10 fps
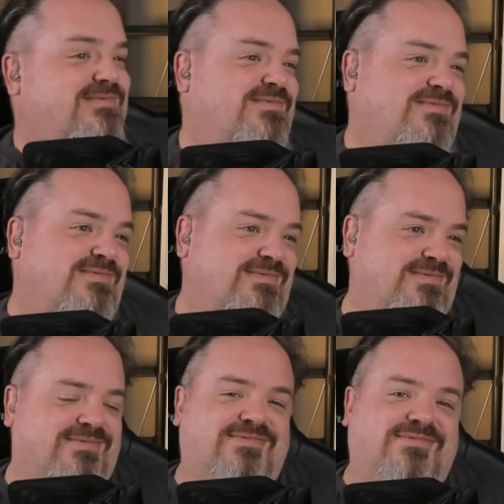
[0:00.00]

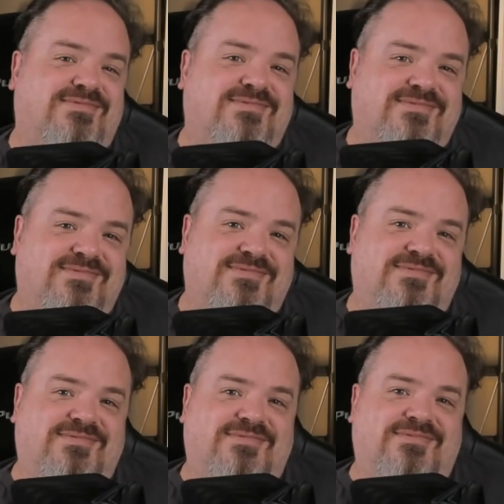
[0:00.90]

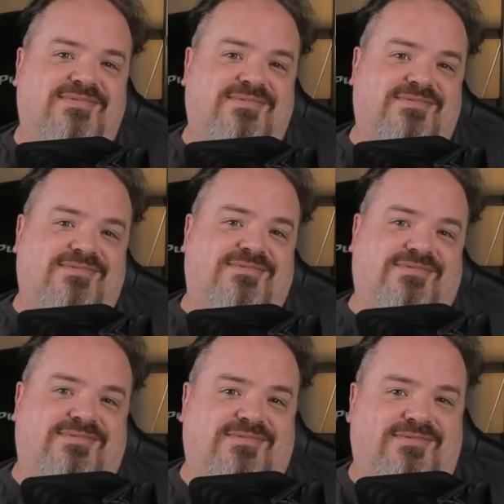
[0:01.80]

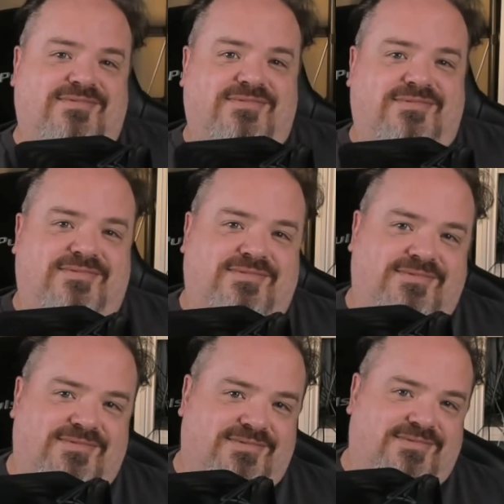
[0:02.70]

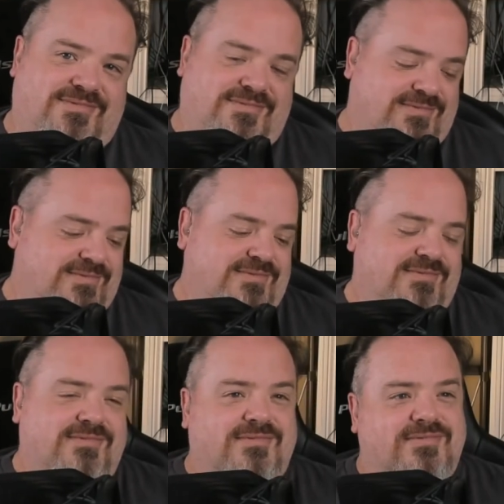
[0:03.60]

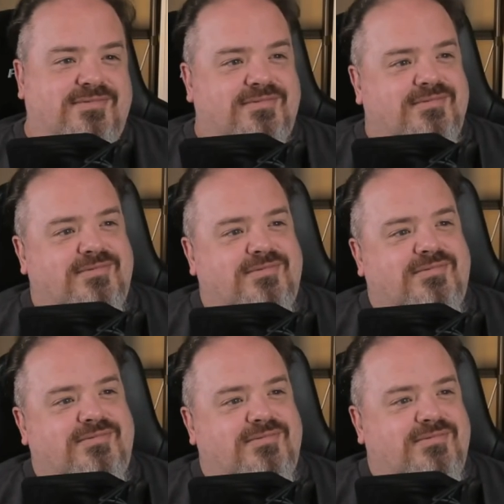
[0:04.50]

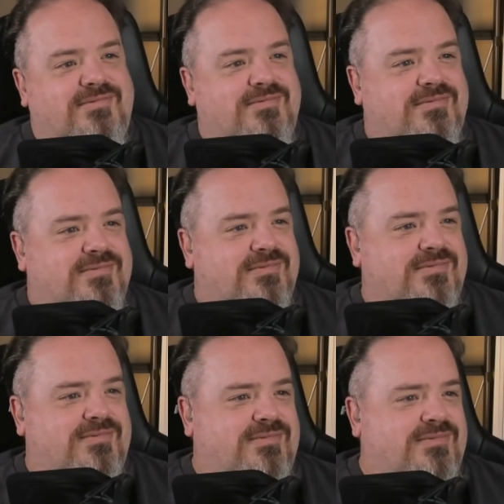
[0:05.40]

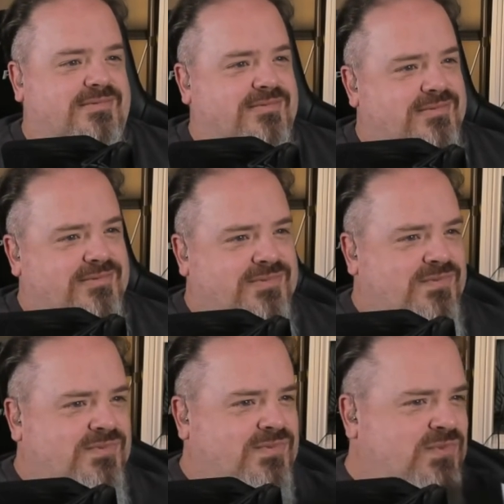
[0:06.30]

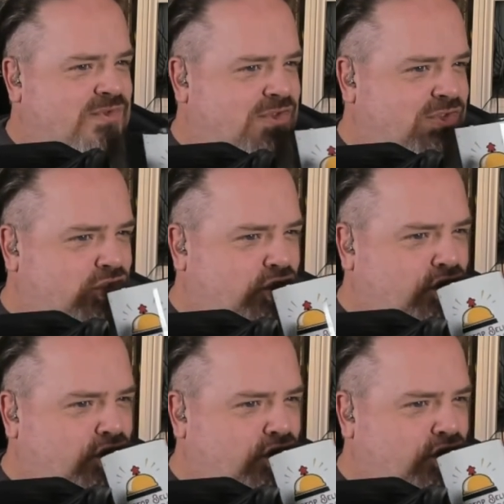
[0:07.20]
[no speech]